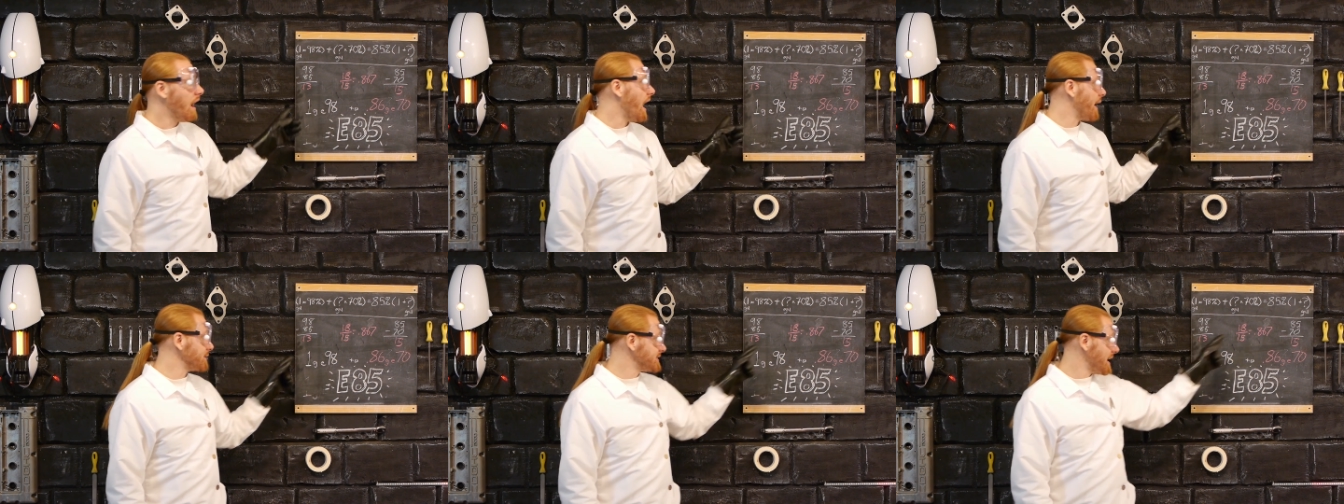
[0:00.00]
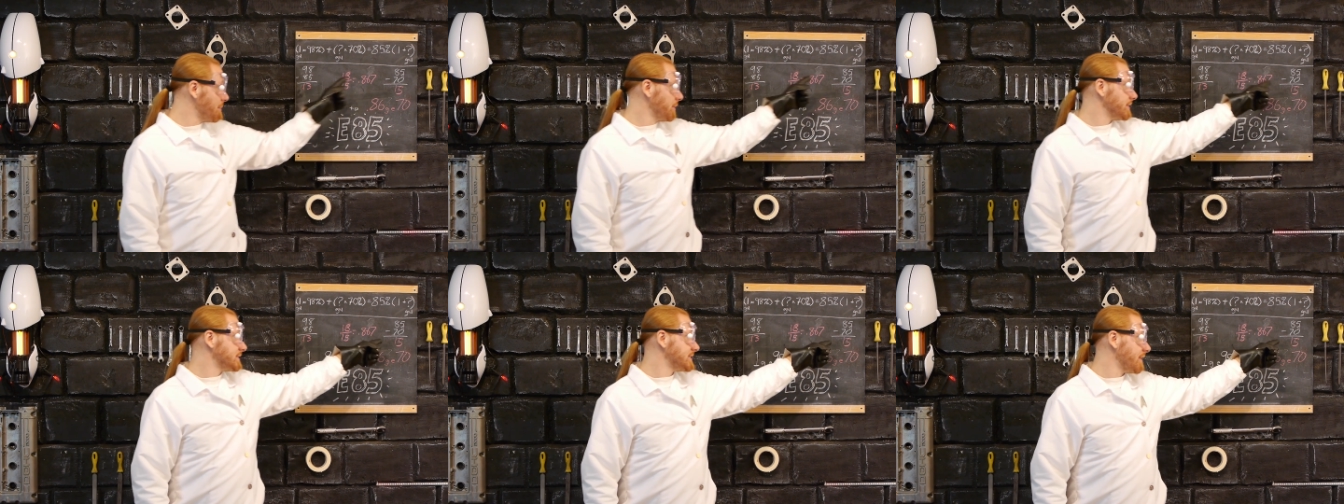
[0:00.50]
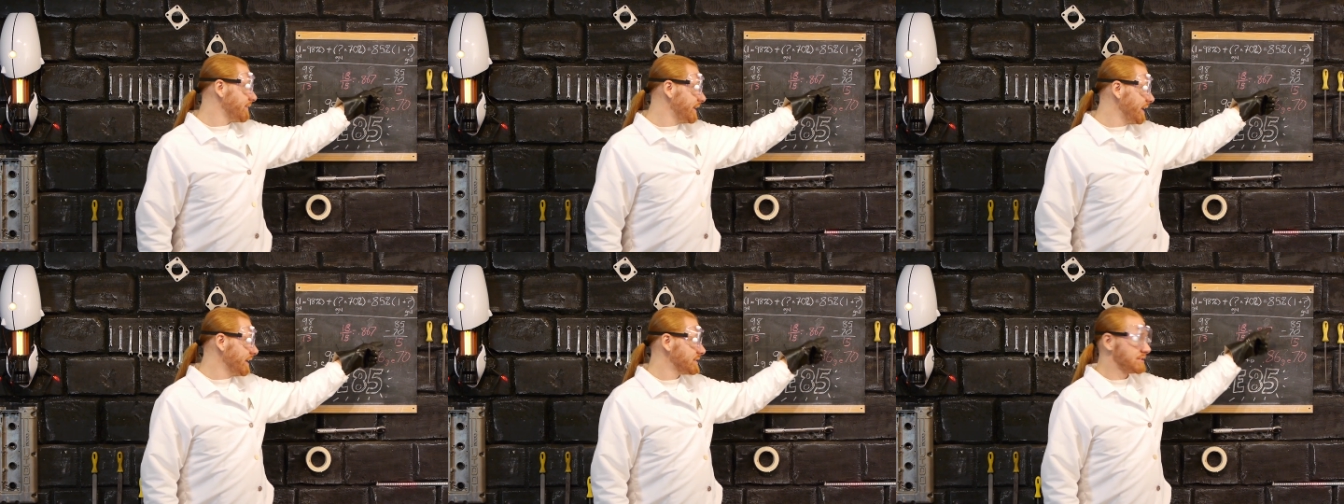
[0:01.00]
Our sample is
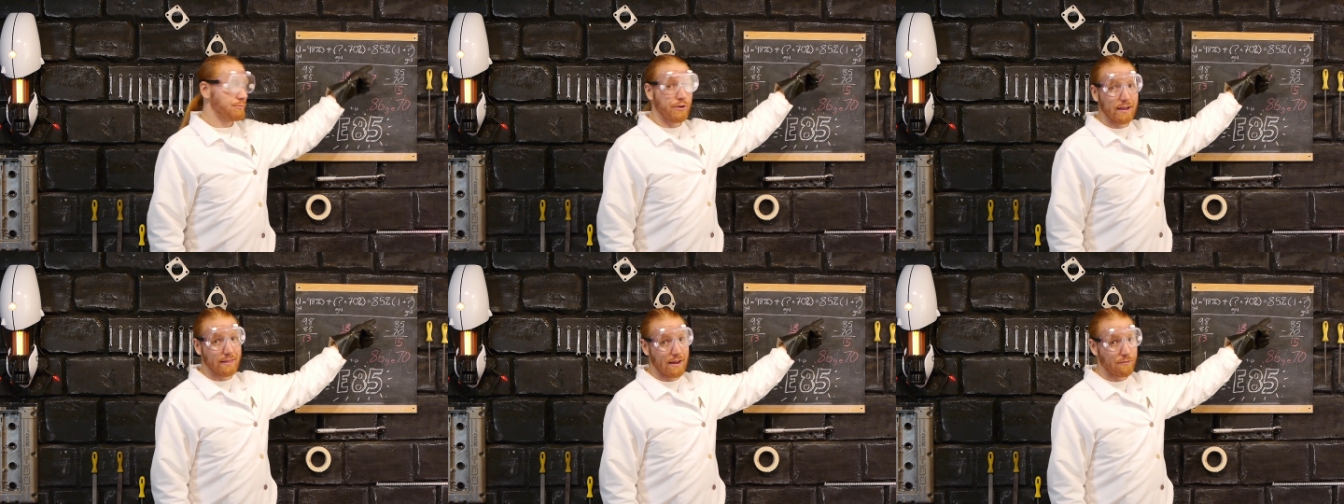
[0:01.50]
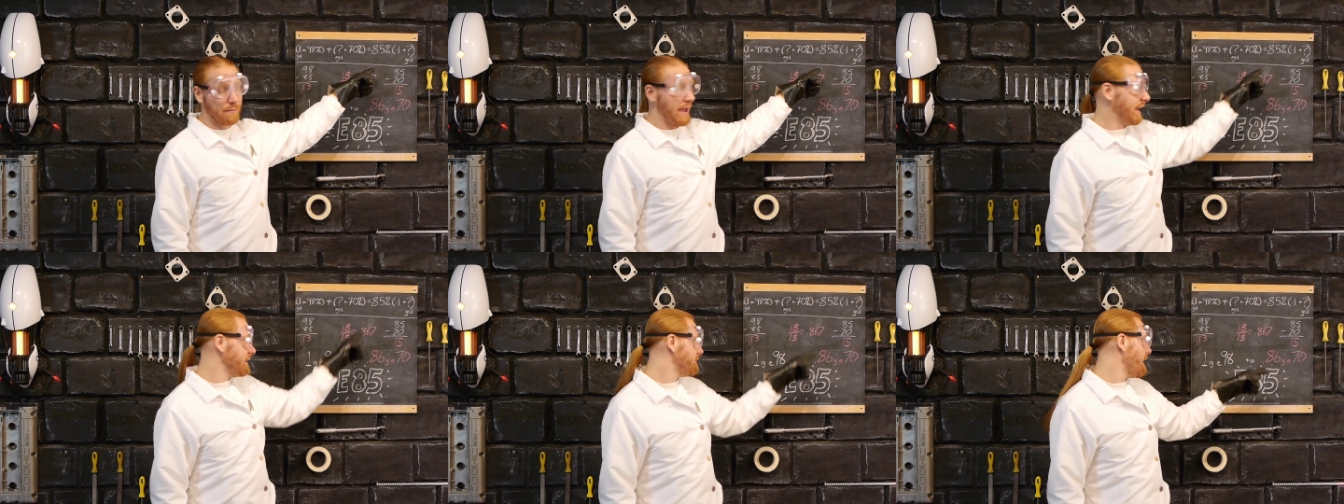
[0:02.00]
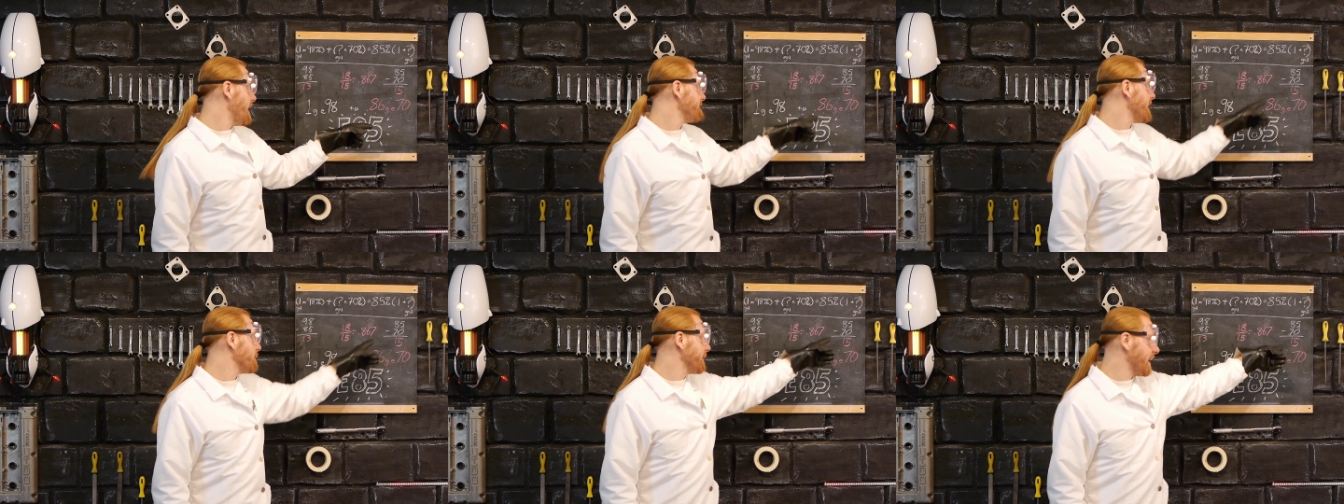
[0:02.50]
70, subtract that from 85
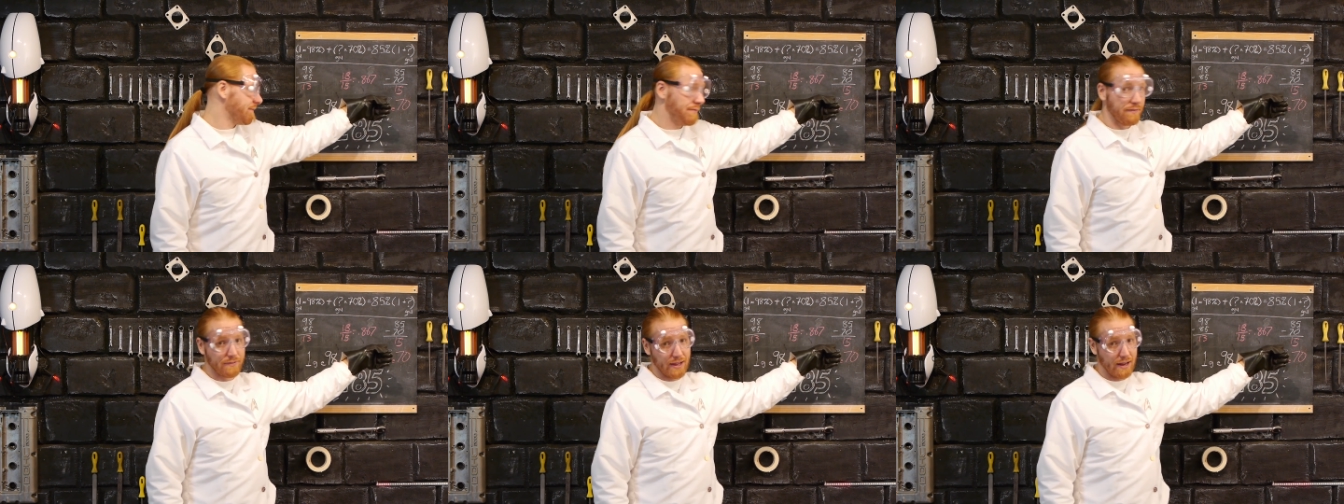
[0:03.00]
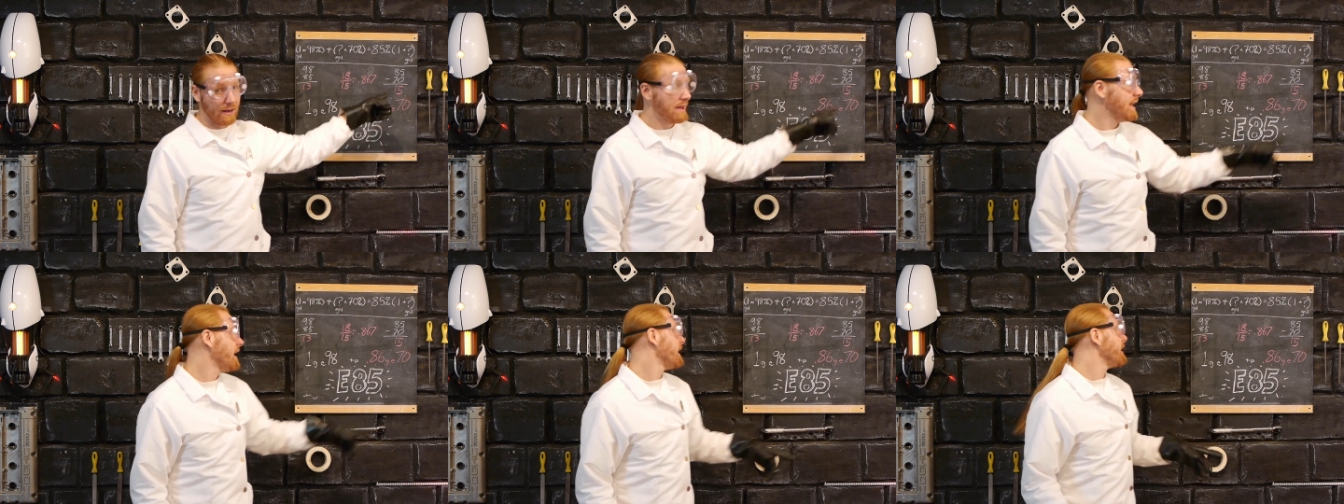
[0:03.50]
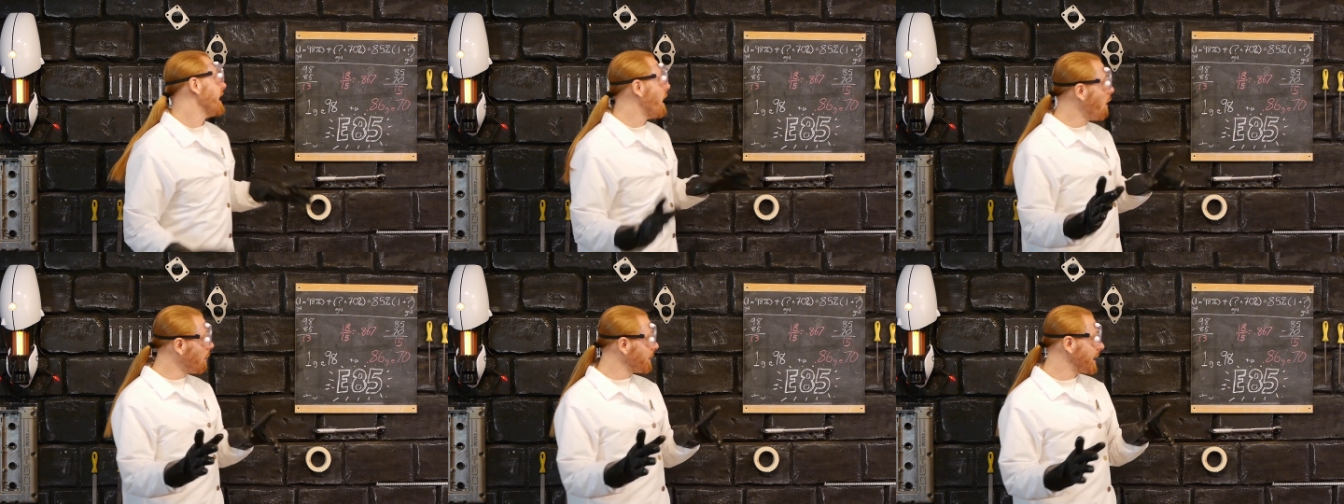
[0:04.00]
and we get 15. Now
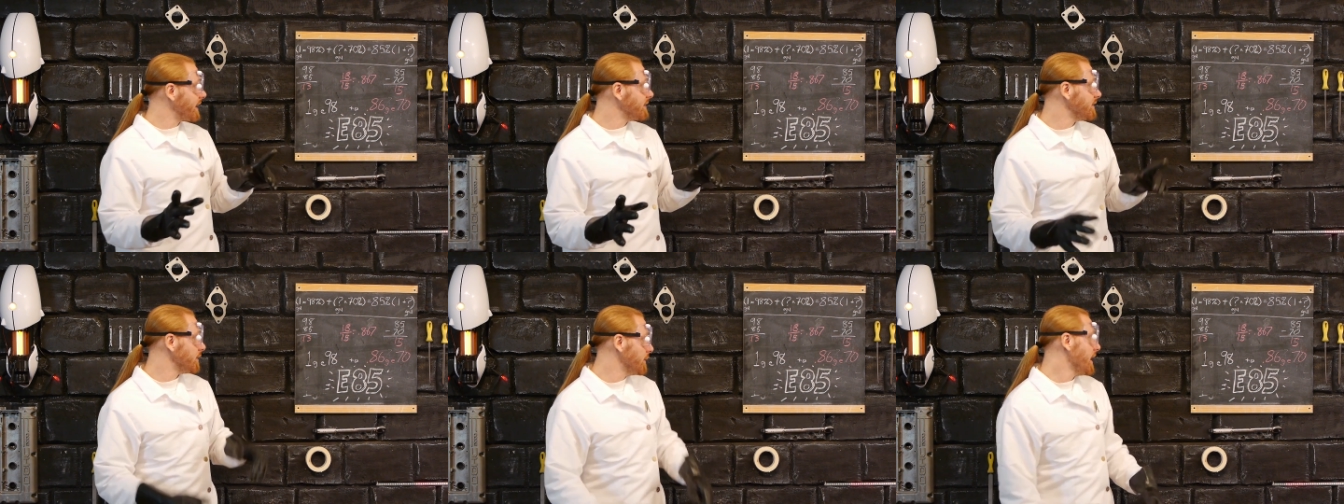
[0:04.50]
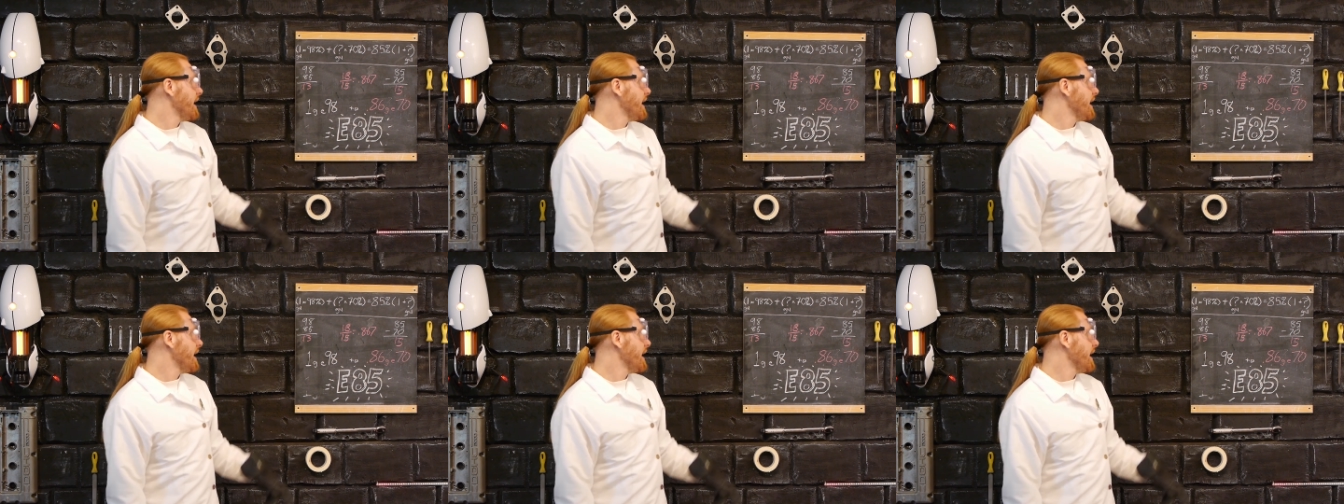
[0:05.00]
all we gotta do